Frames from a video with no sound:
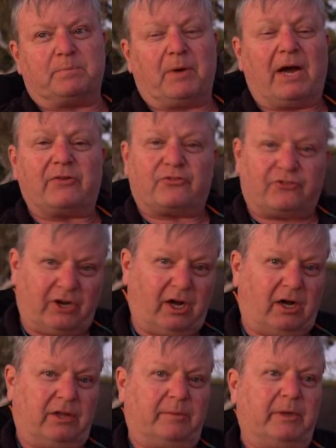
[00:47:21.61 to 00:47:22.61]
by
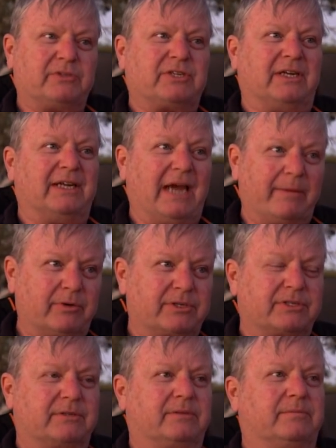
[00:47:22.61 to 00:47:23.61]
far the most
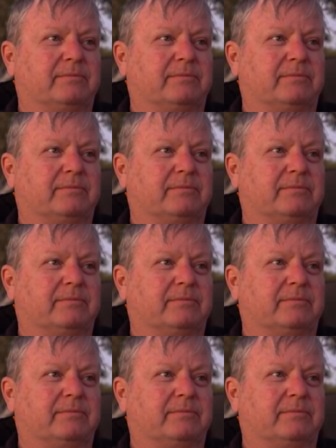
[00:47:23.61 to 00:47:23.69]
elaborate,